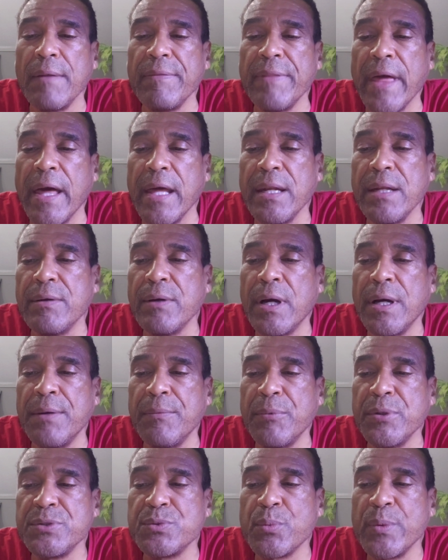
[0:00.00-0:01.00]
that uh,
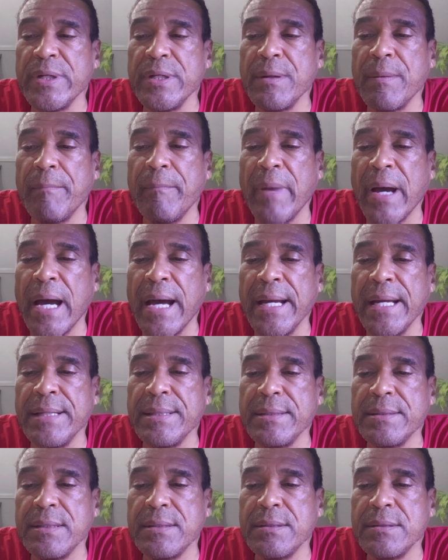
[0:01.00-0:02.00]
was written
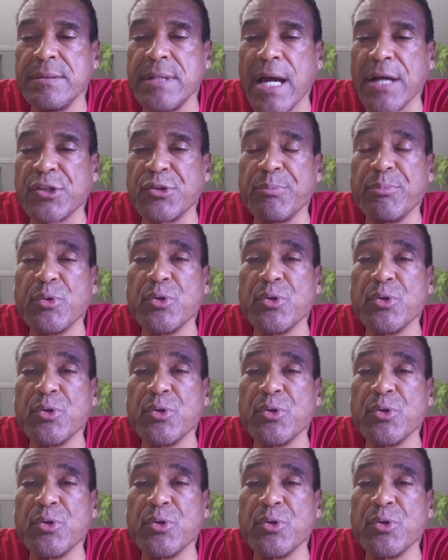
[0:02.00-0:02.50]
by Dr.